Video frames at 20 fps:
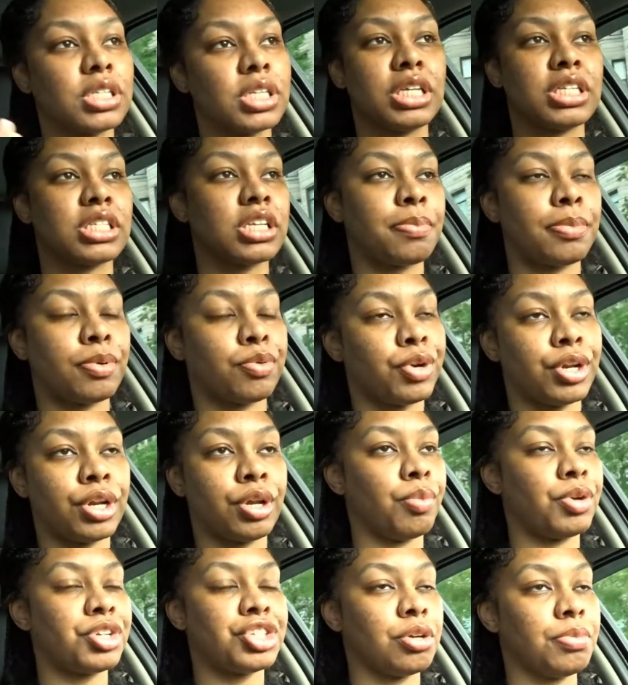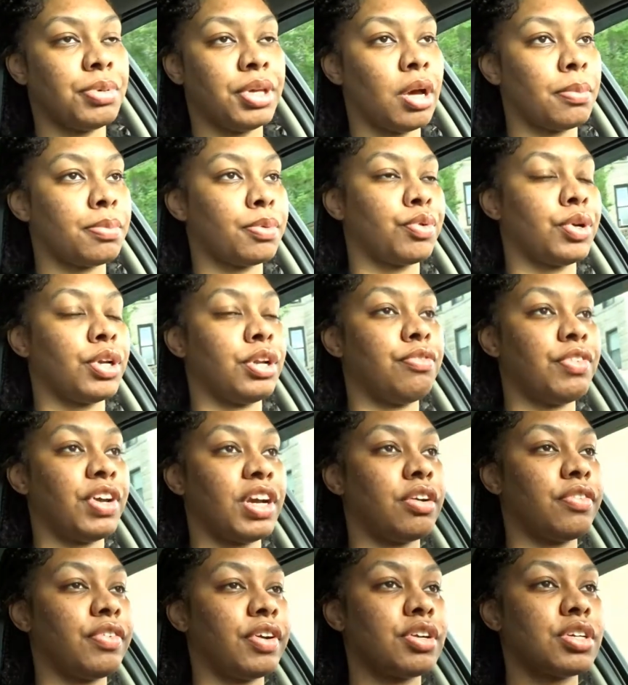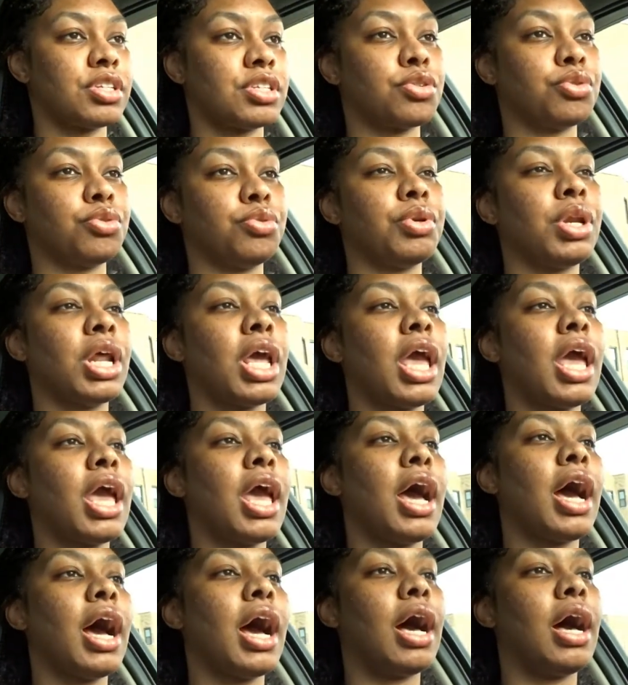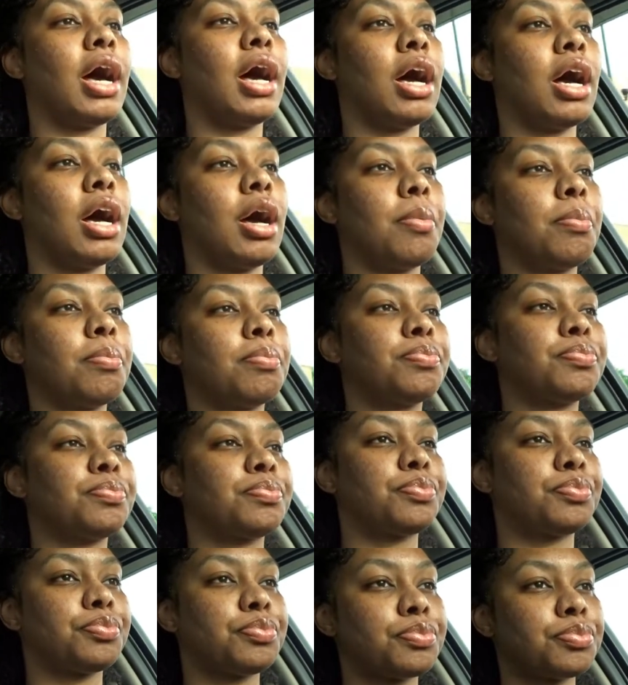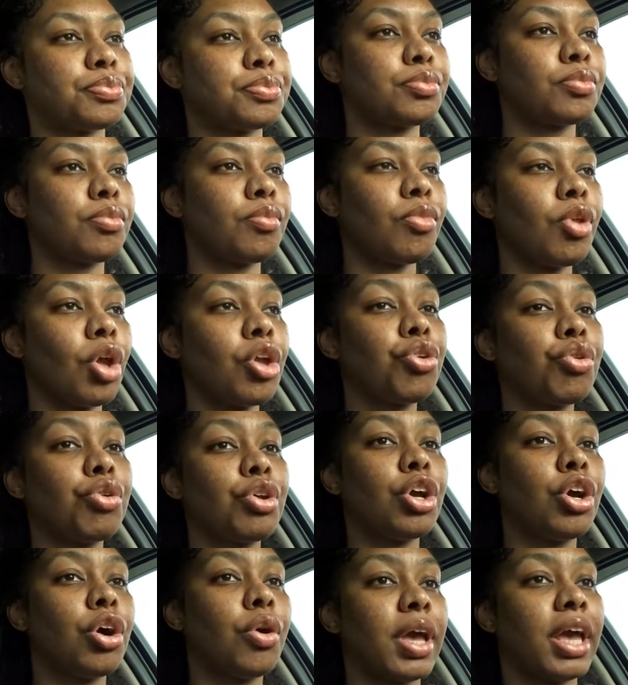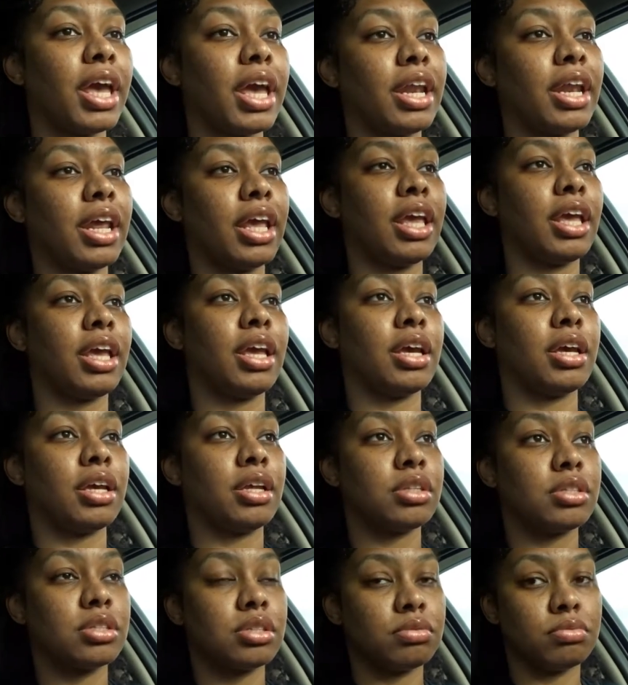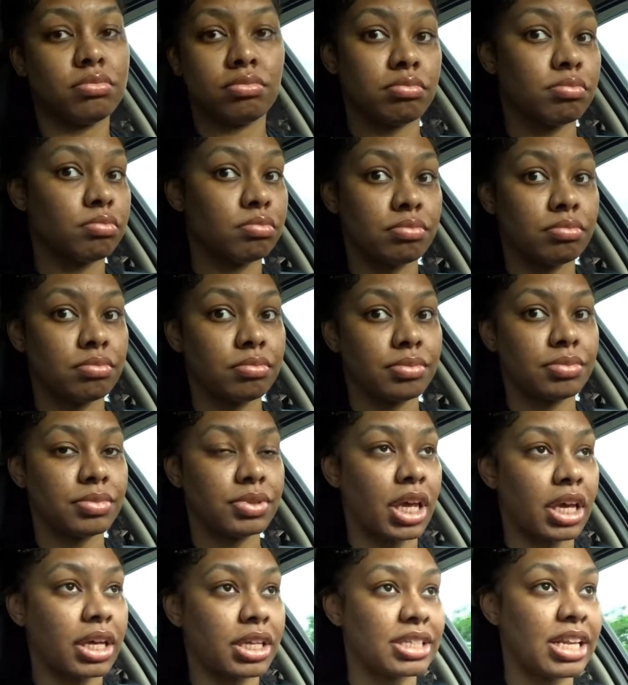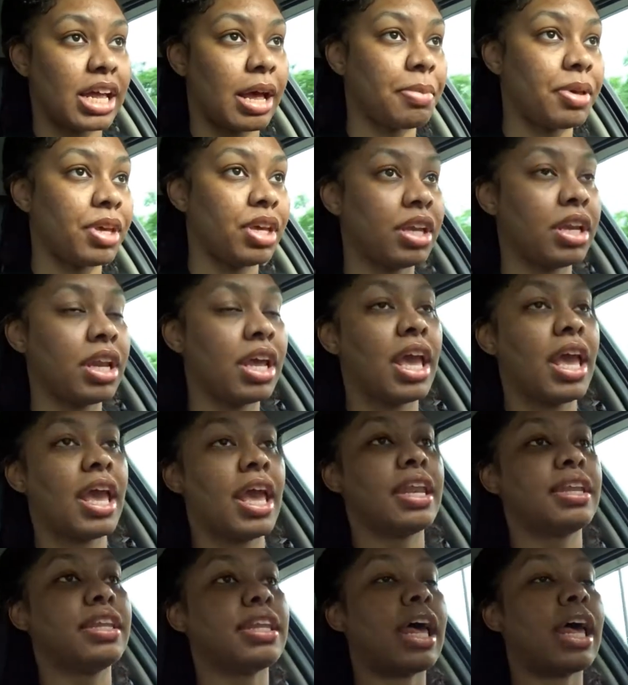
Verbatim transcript: he's up and running, which he'll be up and running very, very soon, um, you can go ahead and take a stop in.